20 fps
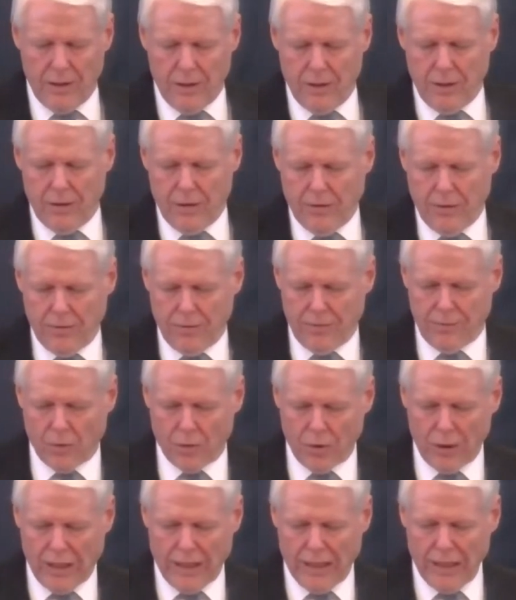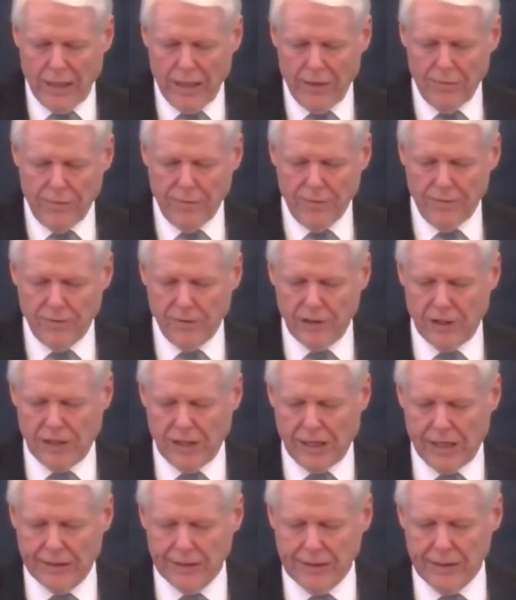for life,
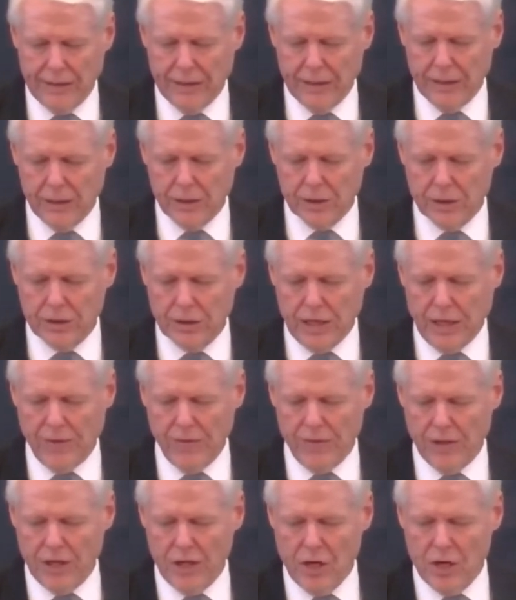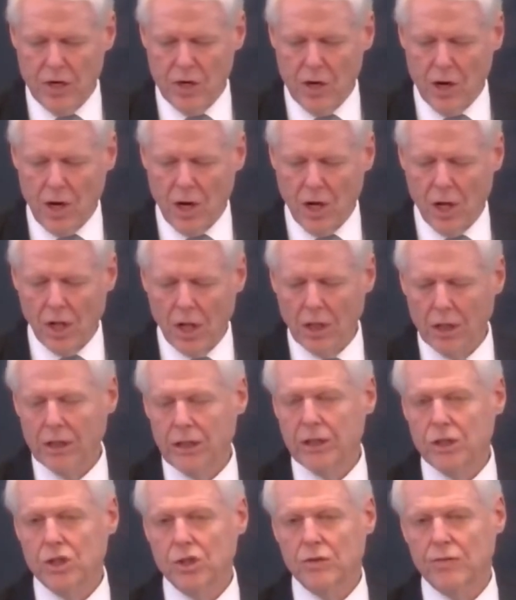godliness, and the knowledge
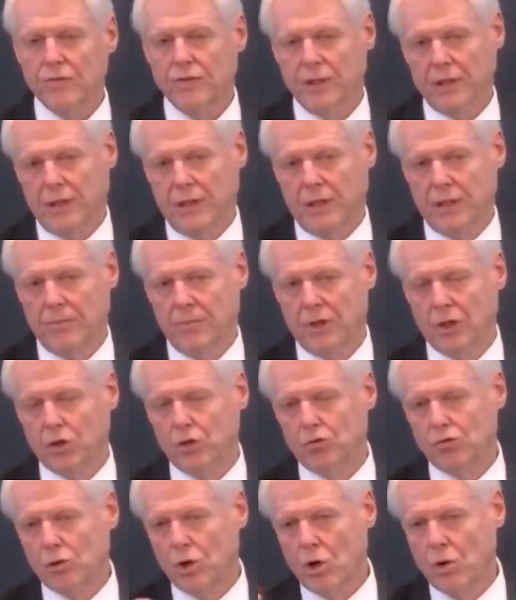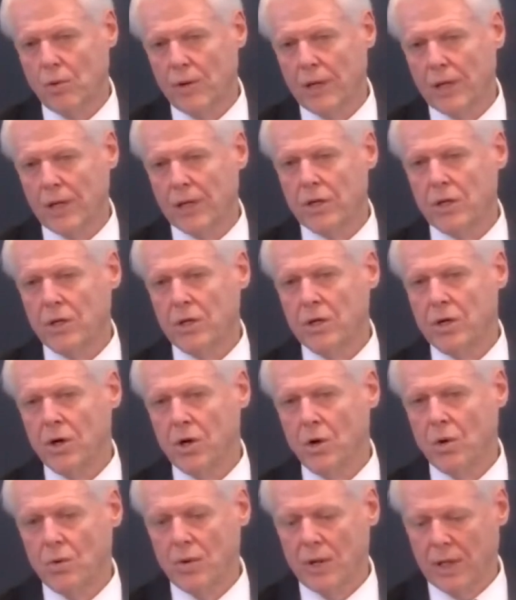of Him, the growing
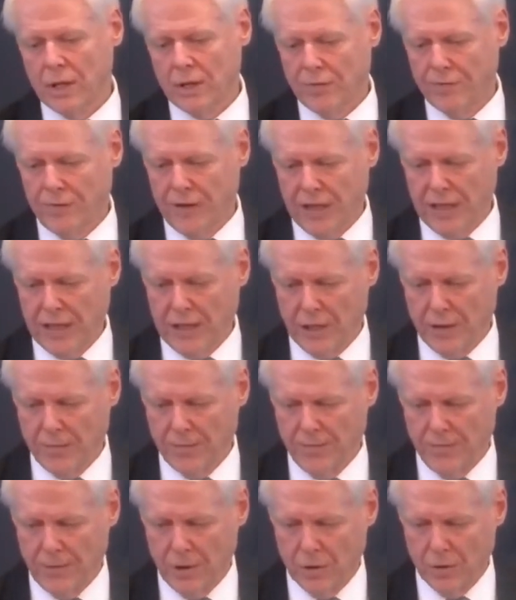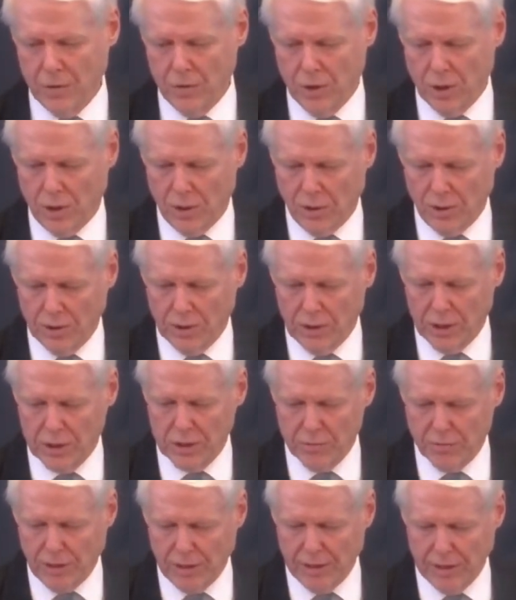knowing of Him who called us
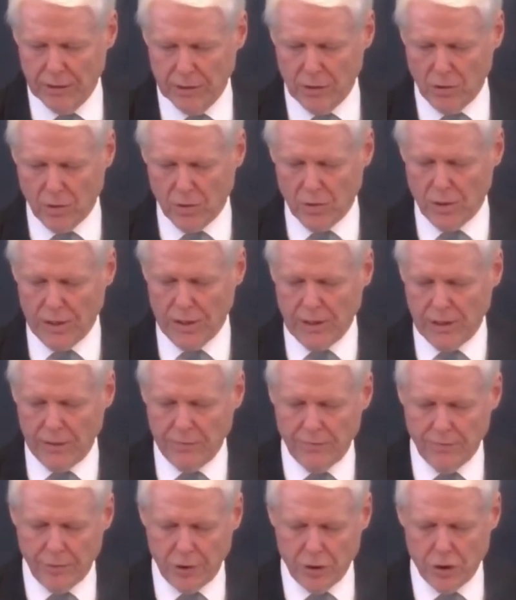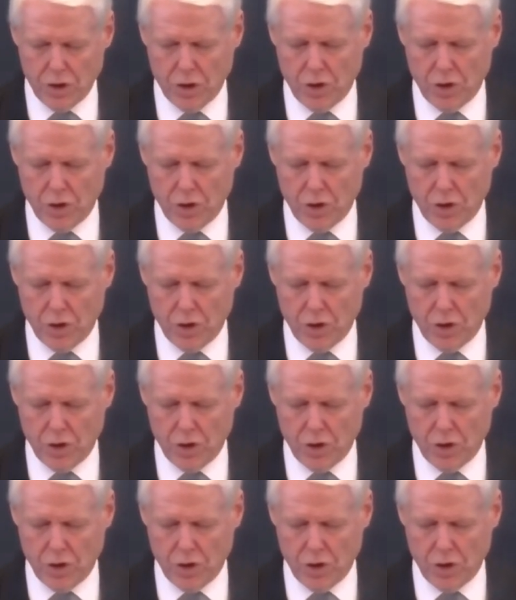by glory and virtue,